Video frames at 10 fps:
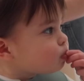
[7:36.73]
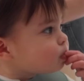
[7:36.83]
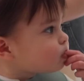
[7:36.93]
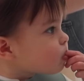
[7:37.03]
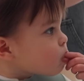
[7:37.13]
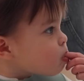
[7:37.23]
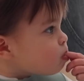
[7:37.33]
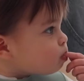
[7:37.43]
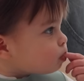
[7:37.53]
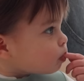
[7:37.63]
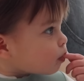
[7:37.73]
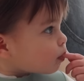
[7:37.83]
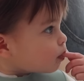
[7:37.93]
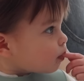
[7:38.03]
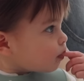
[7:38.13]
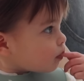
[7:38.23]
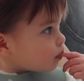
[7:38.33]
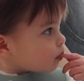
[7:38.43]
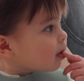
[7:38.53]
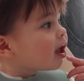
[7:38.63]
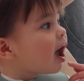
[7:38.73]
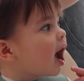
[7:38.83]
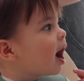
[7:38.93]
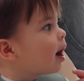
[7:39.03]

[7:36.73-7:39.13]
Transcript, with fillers: That's my girl, huh? Yeah.